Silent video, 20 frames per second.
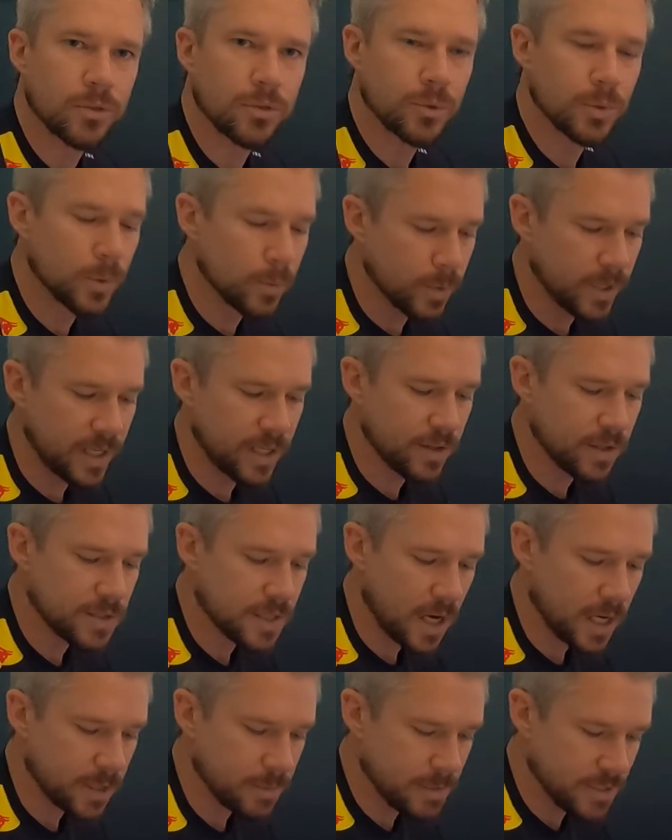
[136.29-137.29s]
through reading the
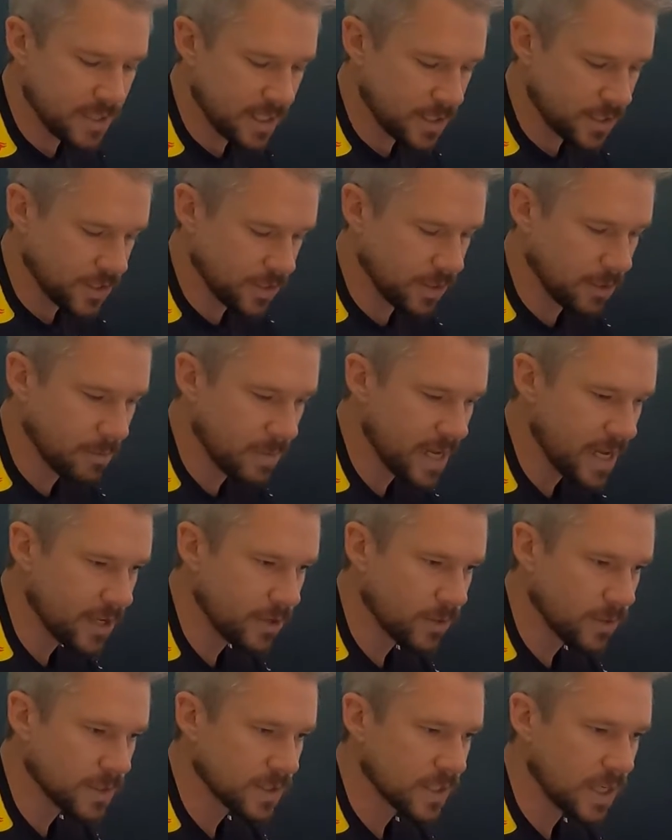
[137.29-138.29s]
documentation and the
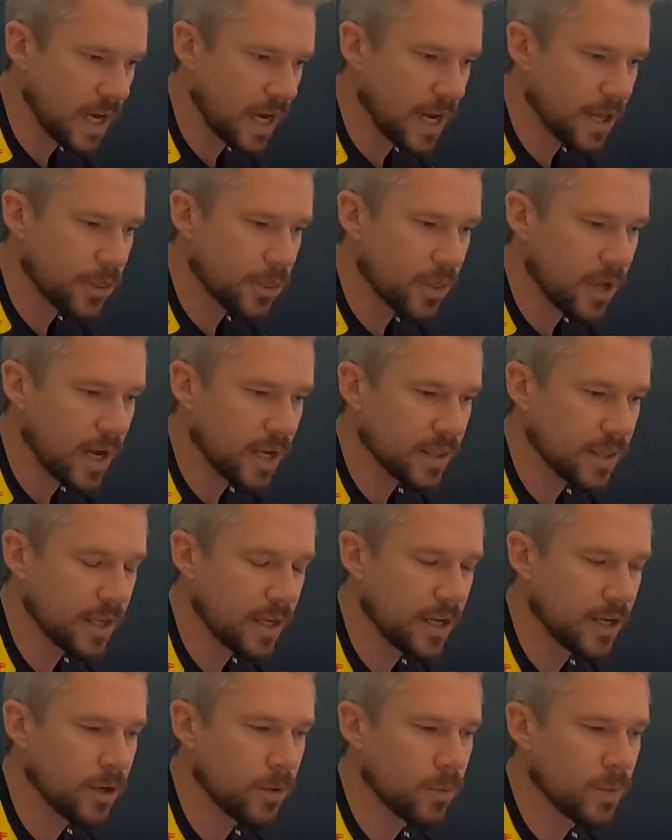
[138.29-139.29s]
manuals, I thought
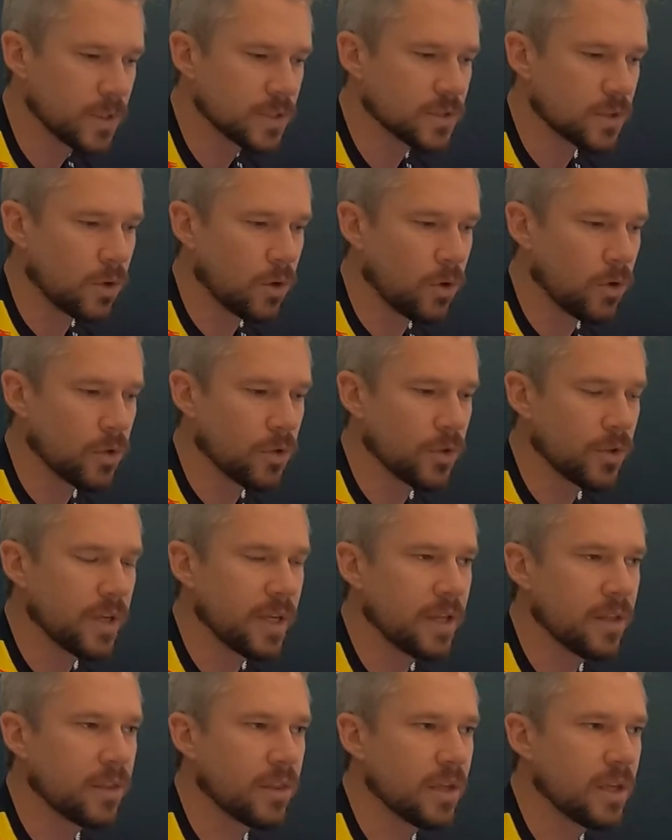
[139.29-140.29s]
that it was
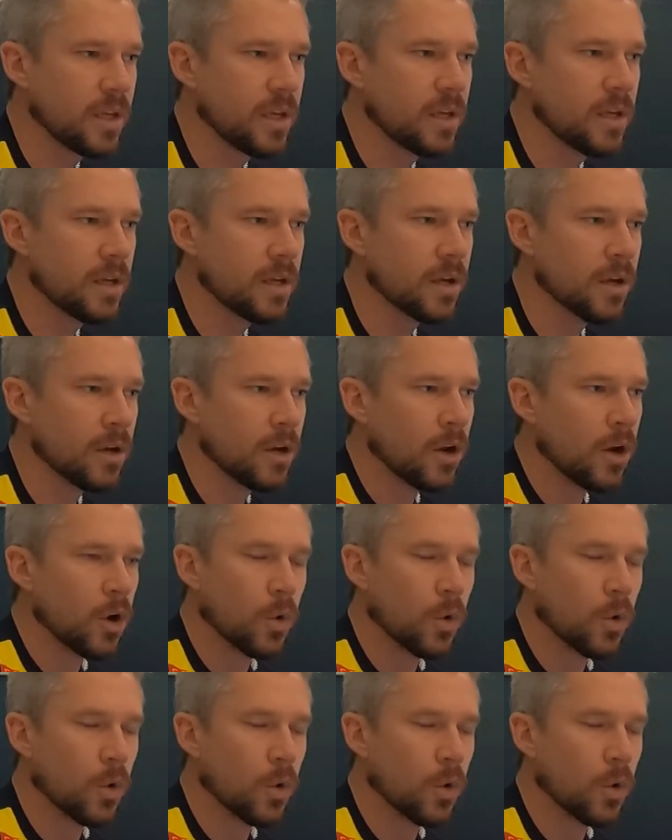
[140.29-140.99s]
only the